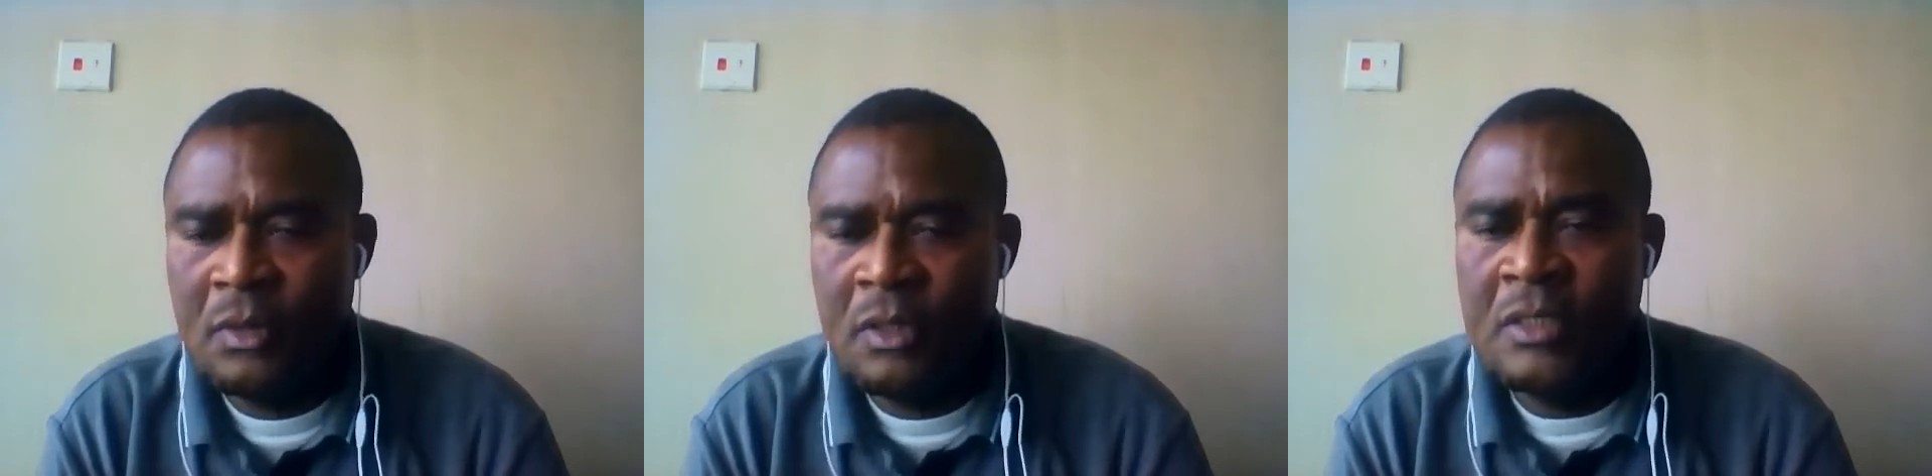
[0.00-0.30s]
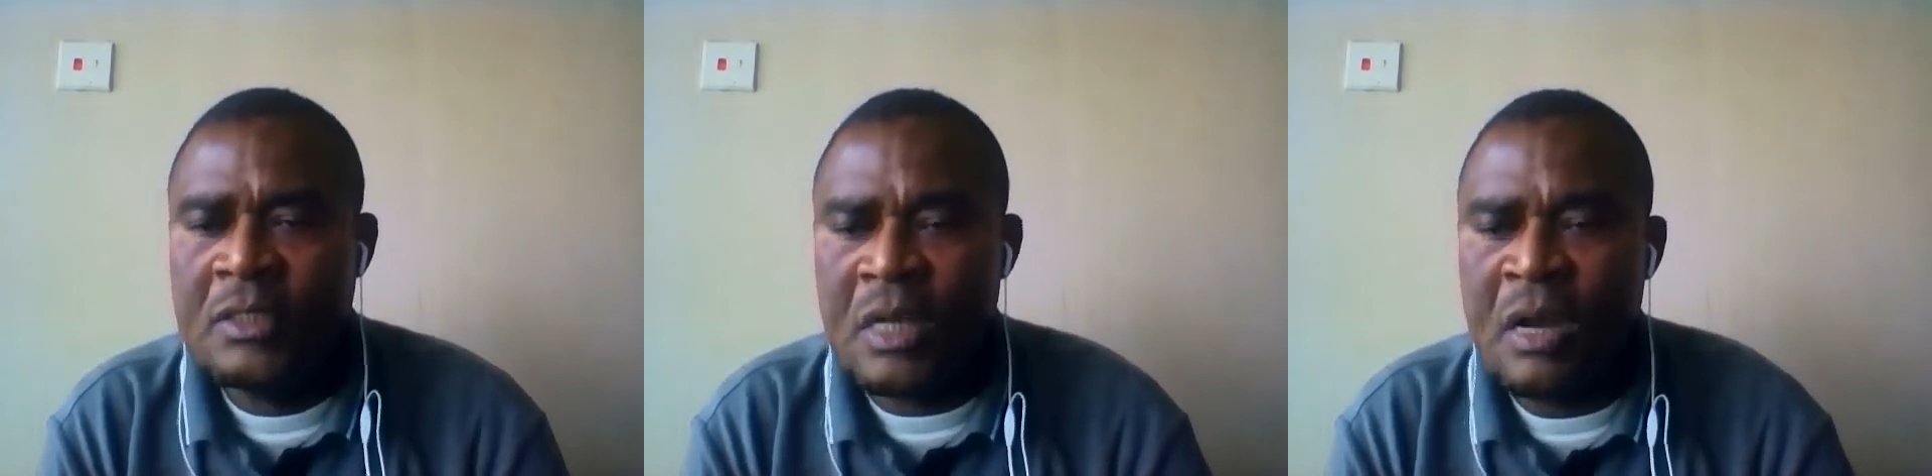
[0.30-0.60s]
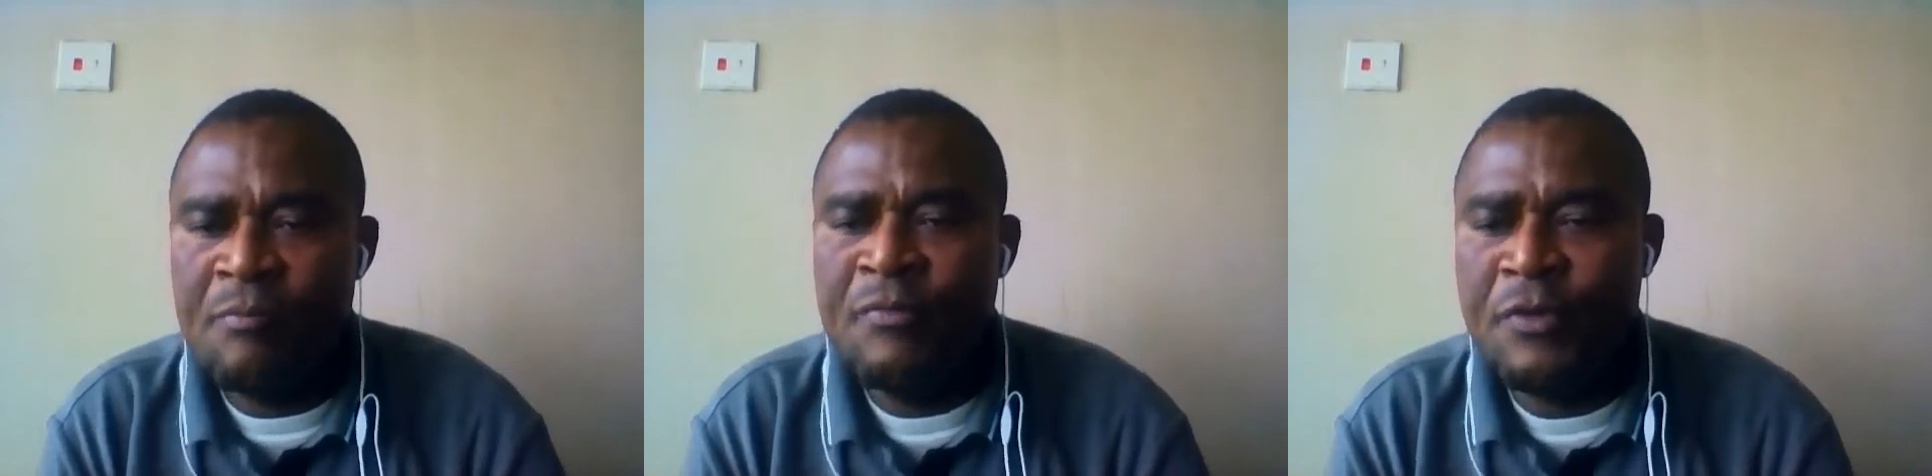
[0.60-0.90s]
it
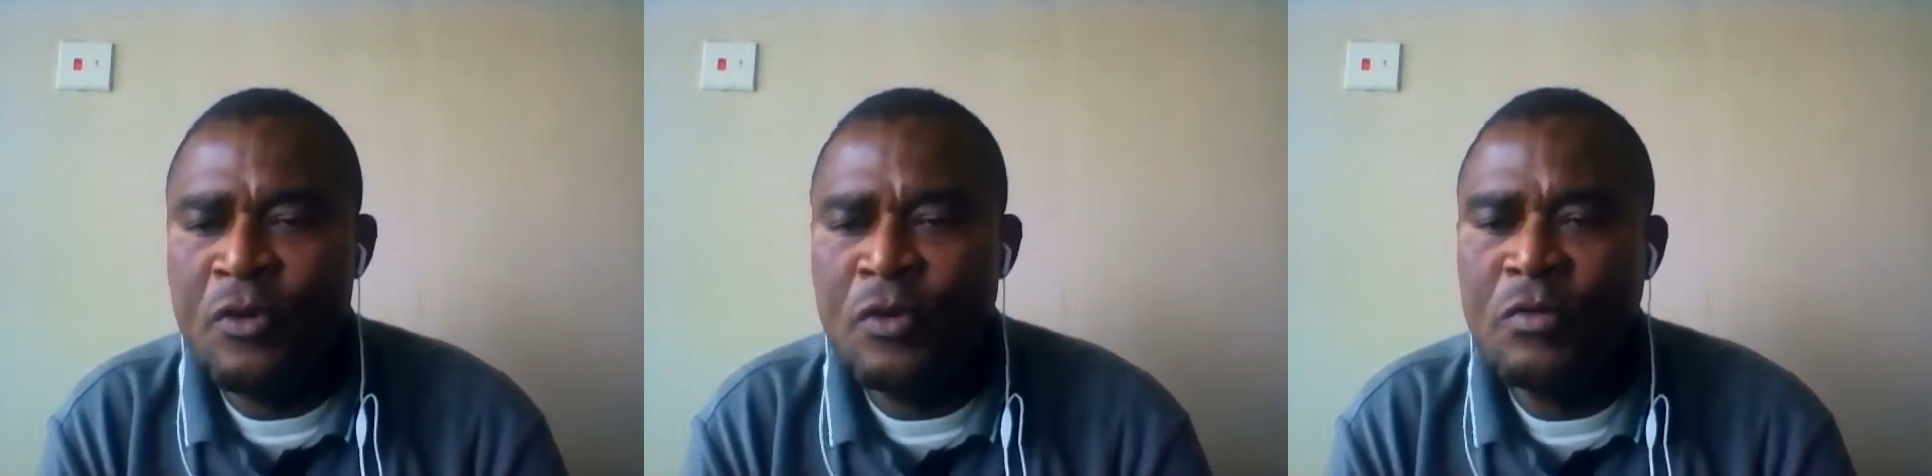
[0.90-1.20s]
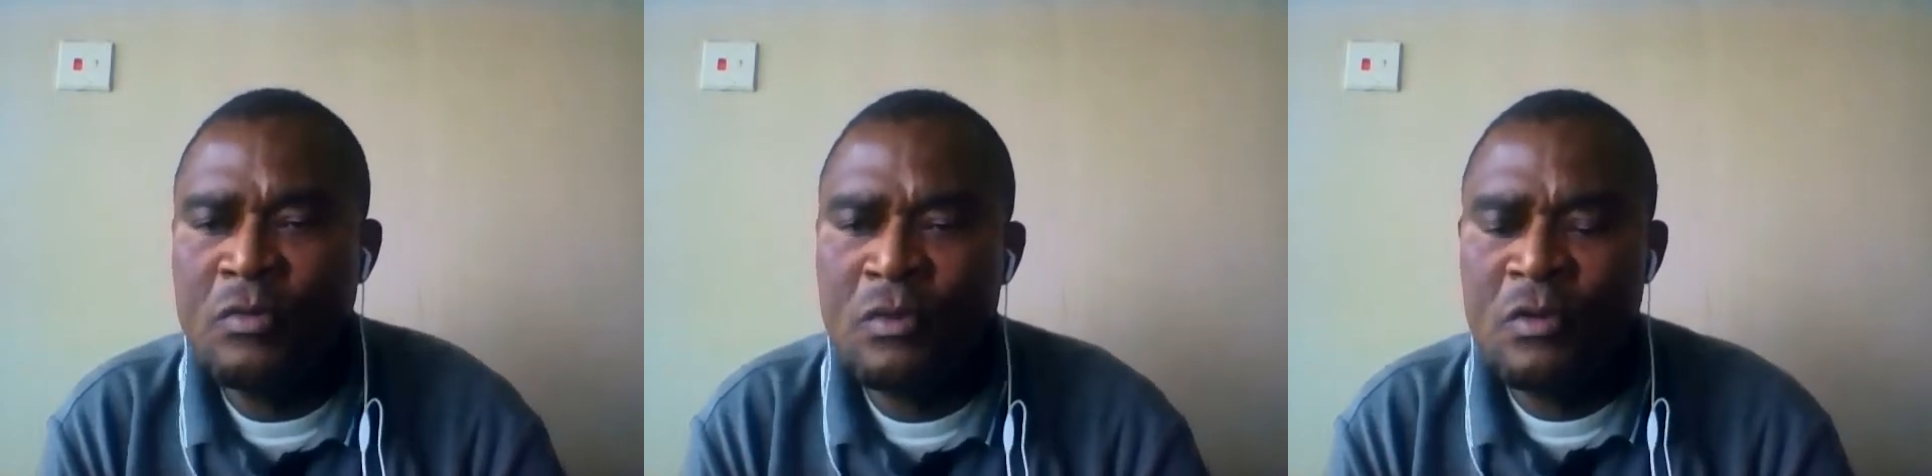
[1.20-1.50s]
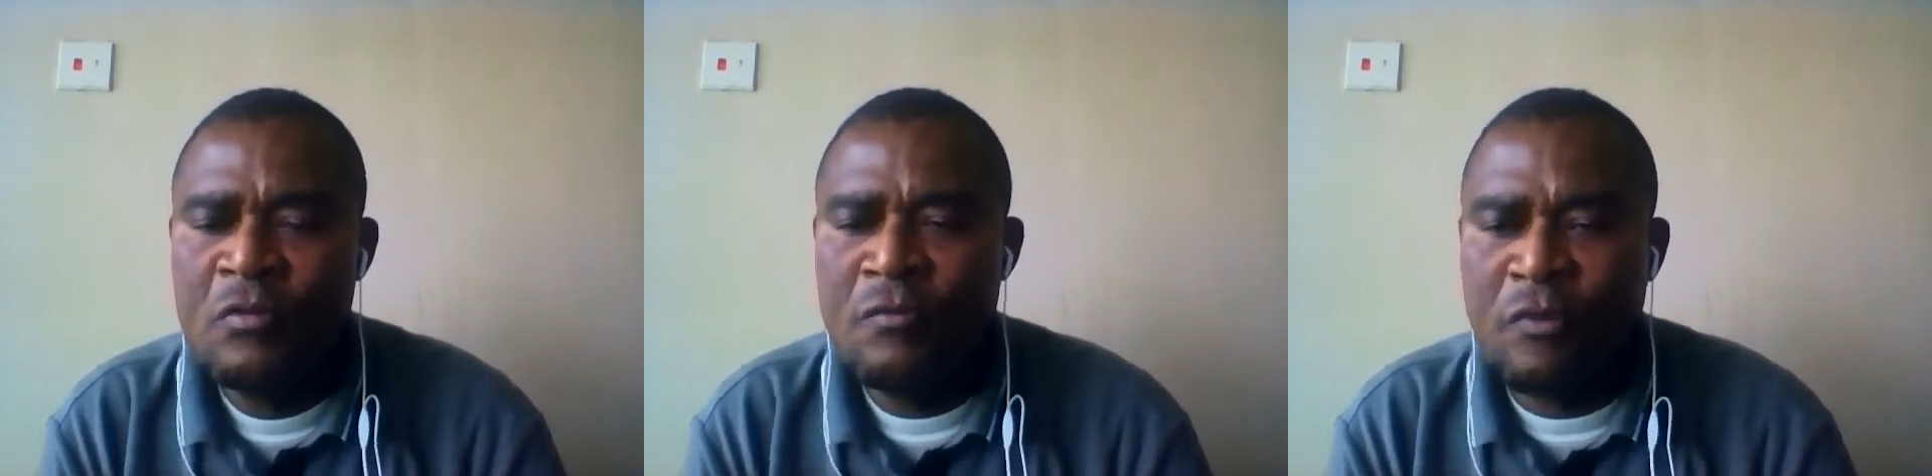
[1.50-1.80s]
can be
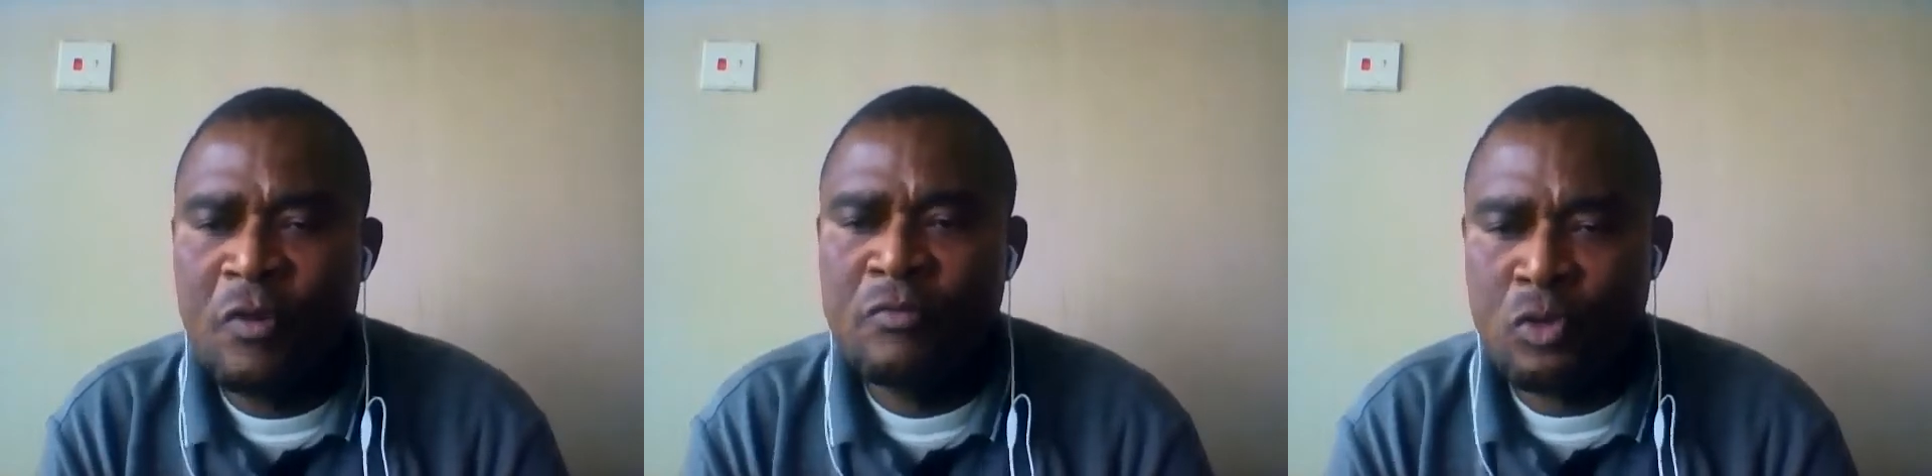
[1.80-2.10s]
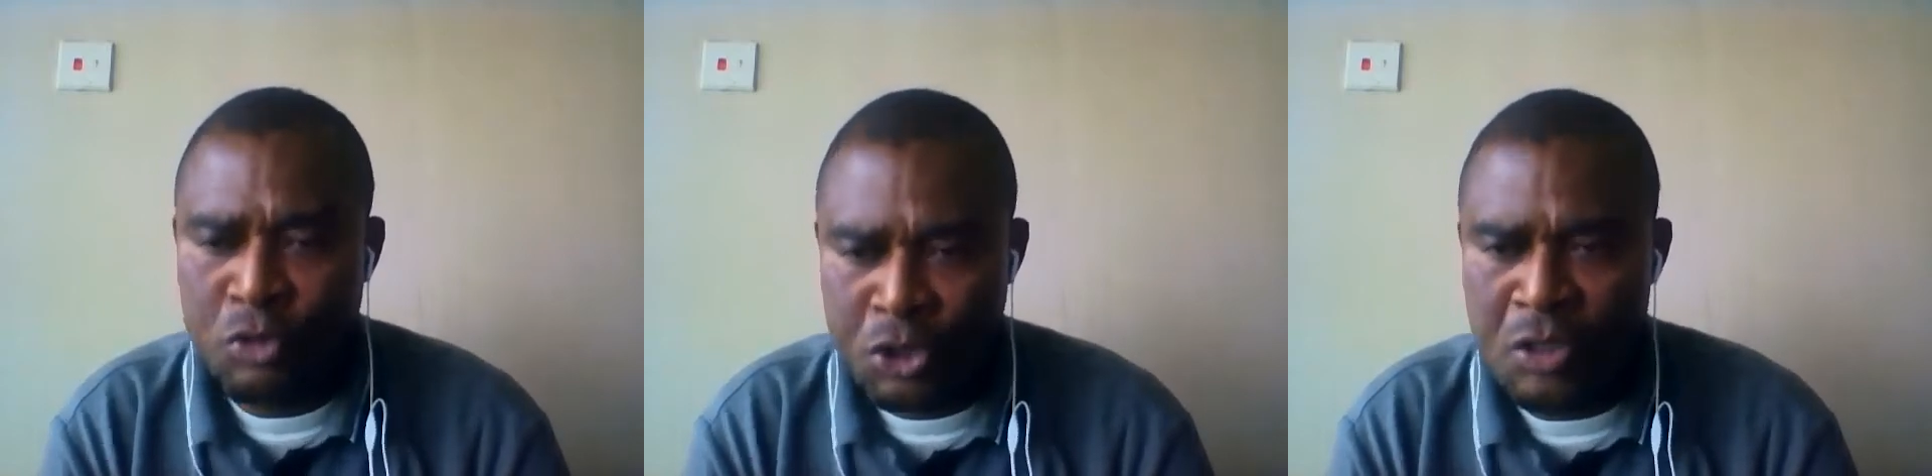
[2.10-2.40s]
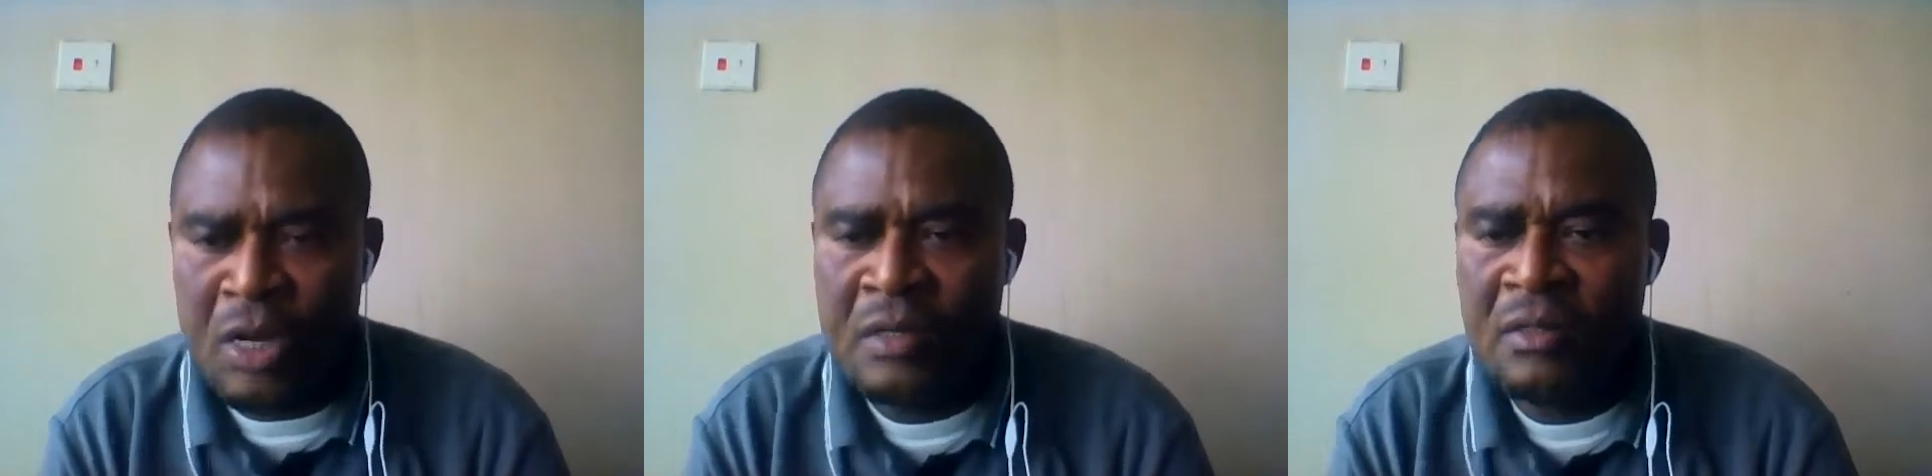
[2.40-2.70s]
viewed from
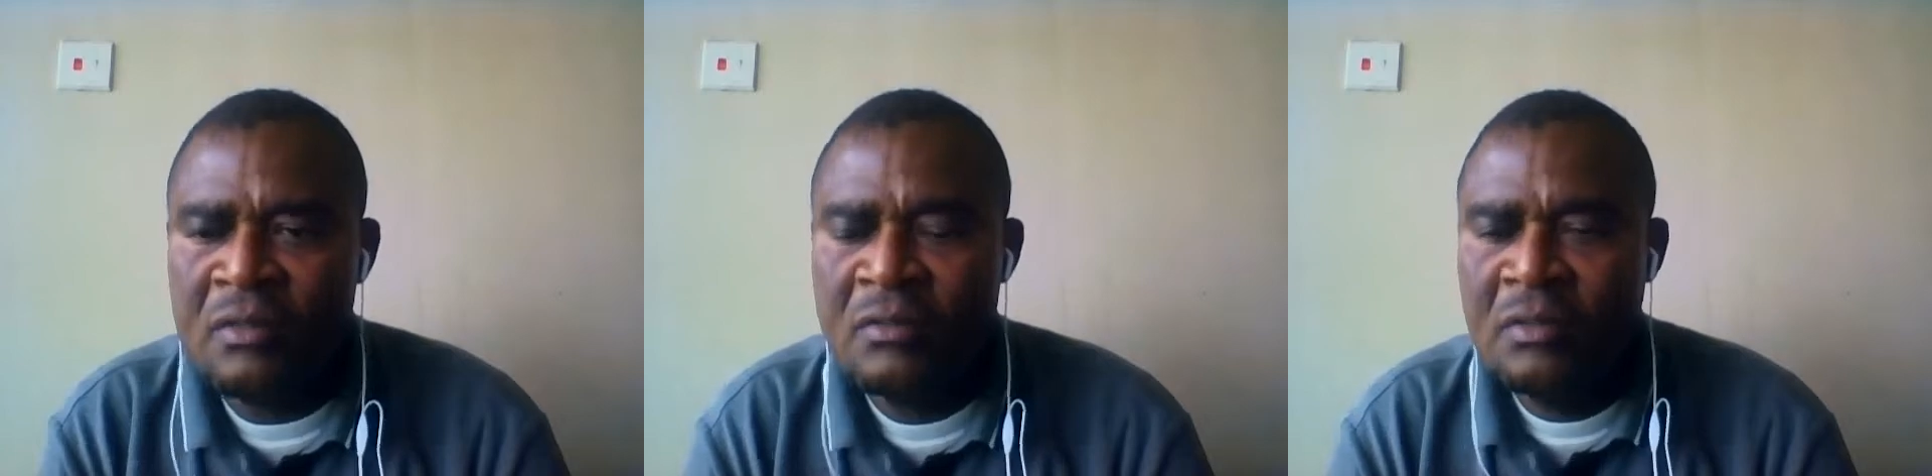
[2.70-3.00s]
social,